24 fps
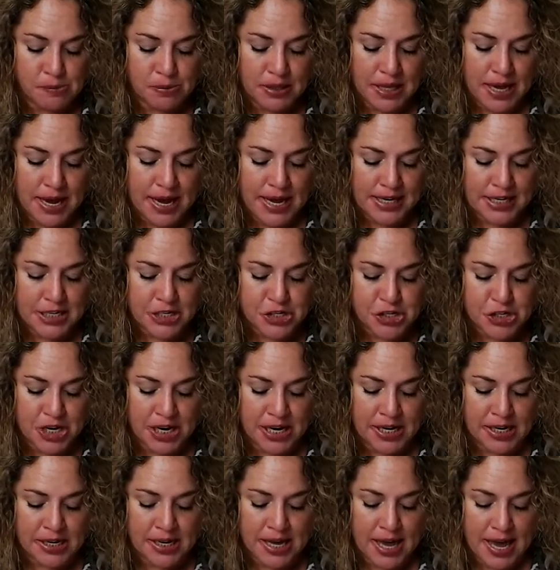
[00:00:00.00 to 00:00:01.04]

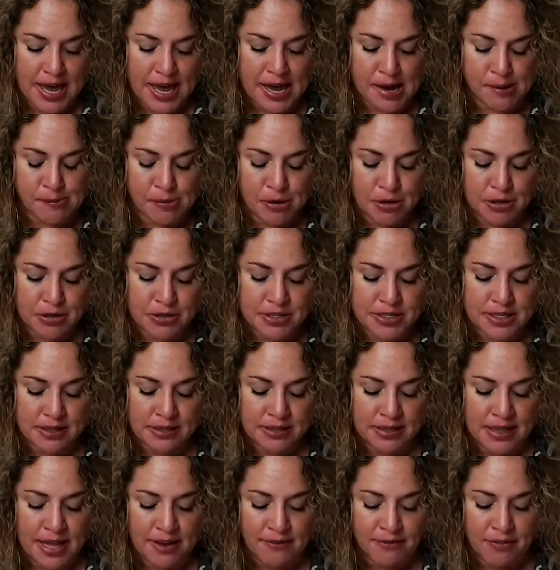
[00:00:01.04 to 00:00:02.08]
Planishing hammers
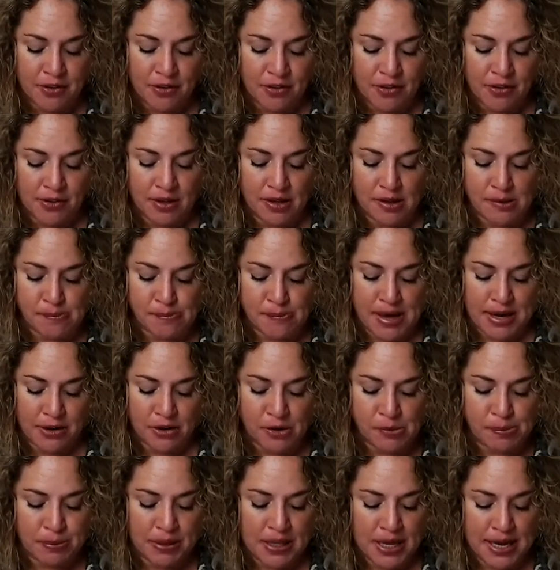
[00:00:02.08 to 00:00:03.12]
level
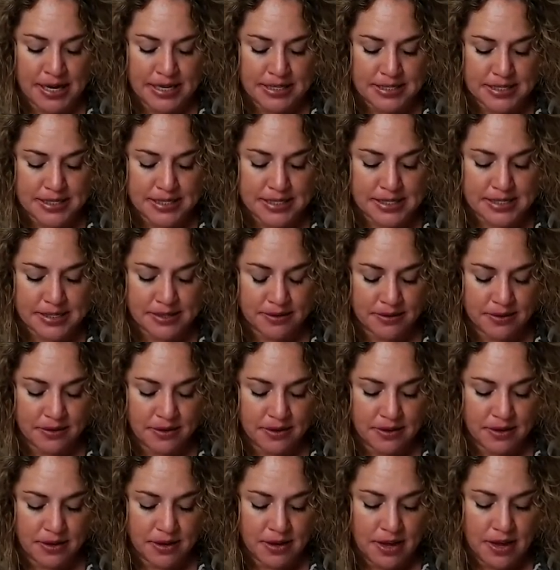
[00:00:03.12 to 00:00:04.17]
metal plates.
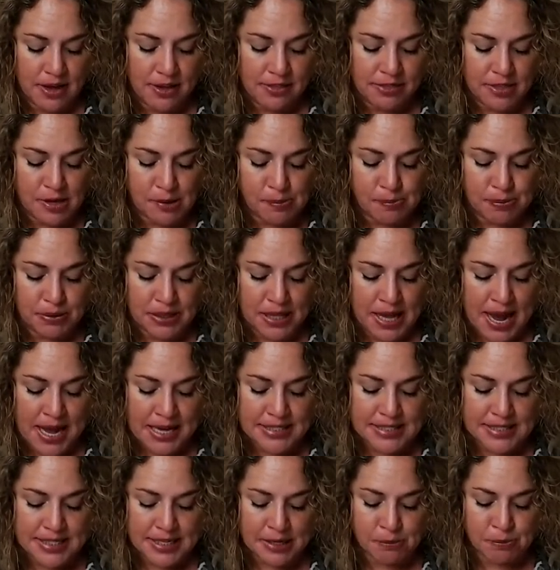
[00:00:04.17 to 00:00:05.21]
The
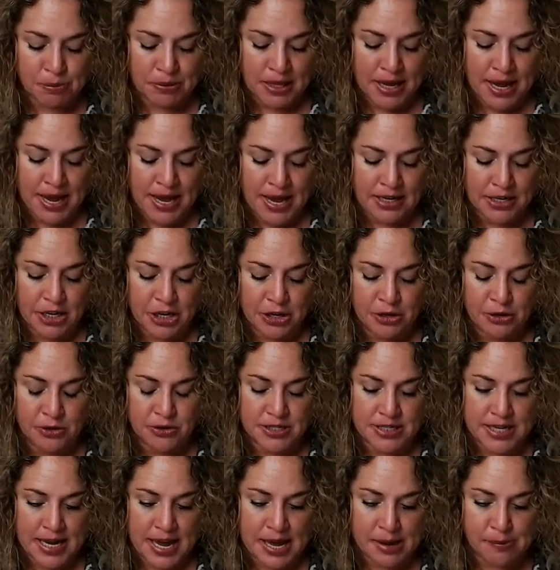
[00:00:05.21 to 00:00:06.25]
plastic plant
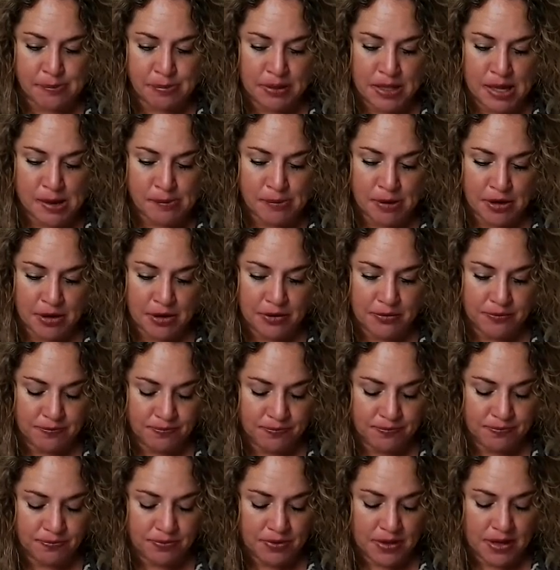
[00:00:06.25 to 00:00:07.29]
used a plumber.
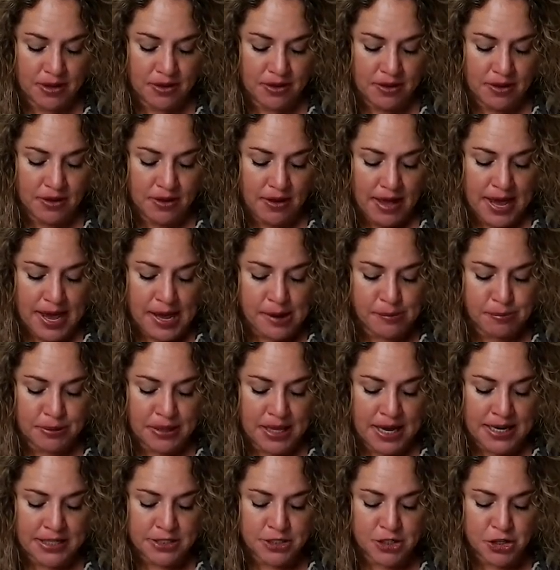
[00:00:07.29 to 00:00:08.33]
A
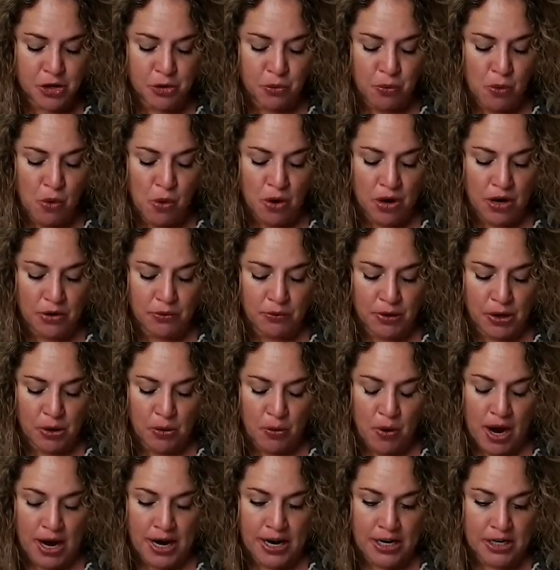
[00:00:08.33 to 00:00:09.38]
plantar wart
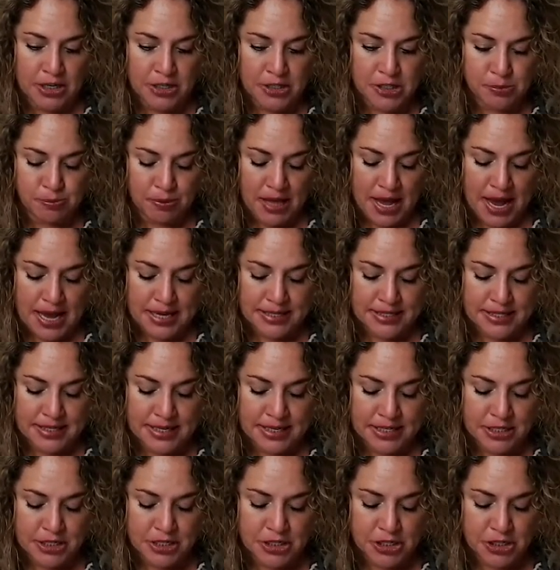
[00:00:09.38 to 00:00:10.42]
requires
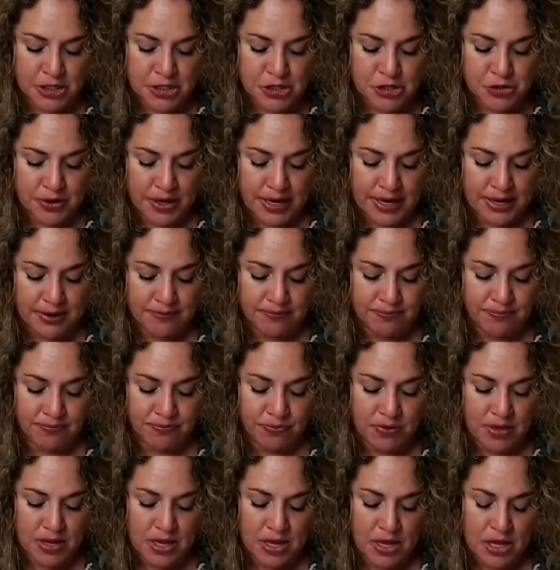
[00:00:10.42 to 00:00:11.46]
plastic surgery.
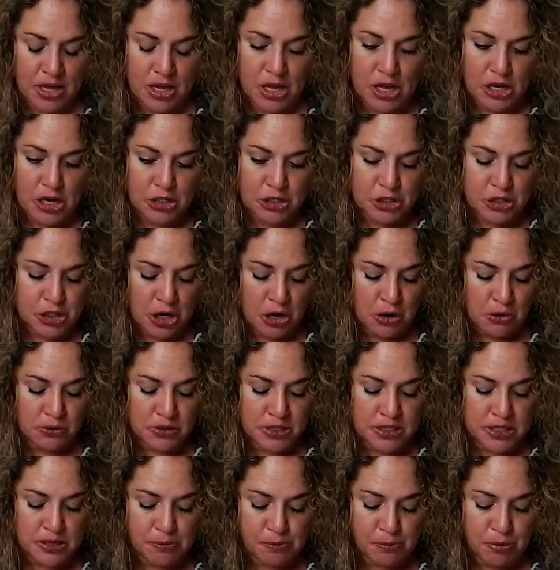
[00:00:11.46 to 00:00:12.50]

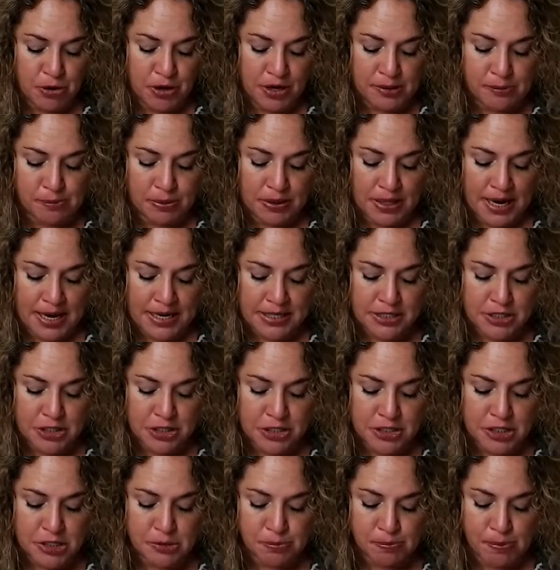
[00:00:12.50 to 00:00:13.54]
Don't put
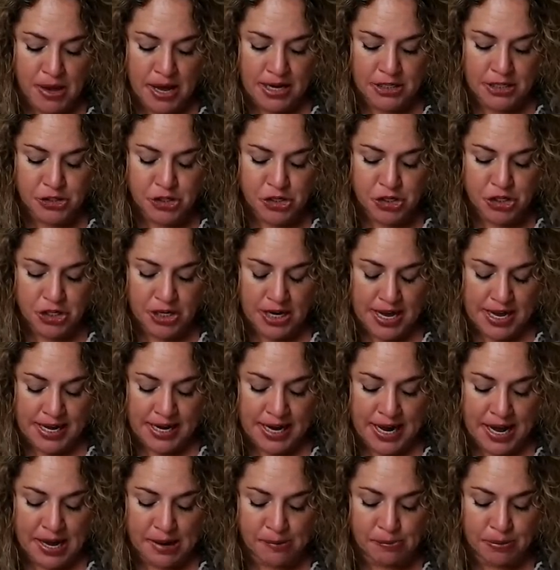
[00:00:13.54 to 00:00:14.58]
planter's punch in
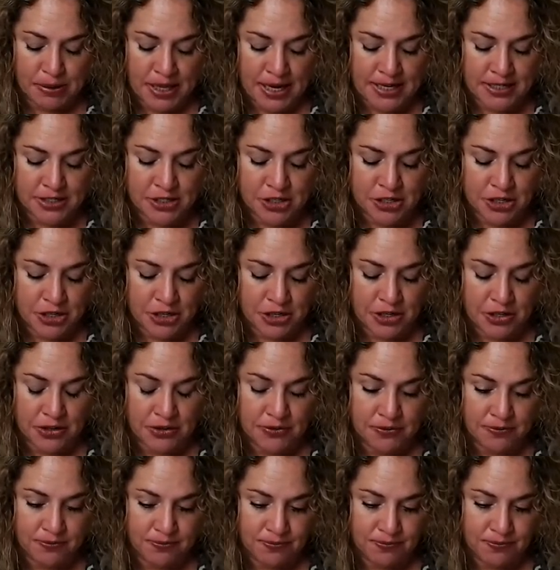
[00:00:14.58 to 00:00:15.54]
a planter.